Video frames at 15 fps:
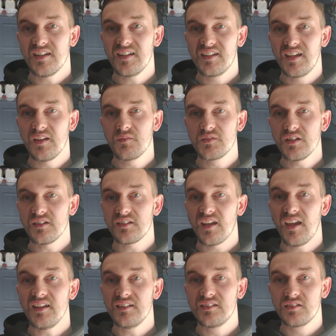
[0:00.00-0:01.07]
it gives it
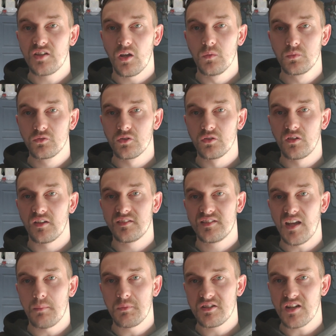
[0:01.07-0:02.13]
a total
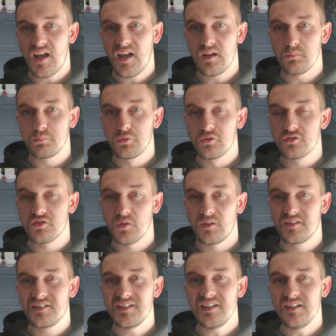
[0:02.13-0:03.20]
damage output, so
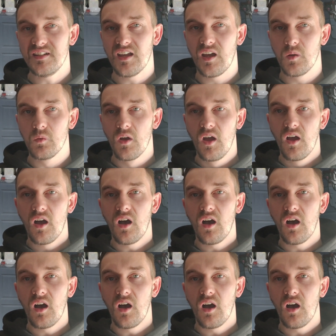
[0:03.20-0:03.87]
a TDO,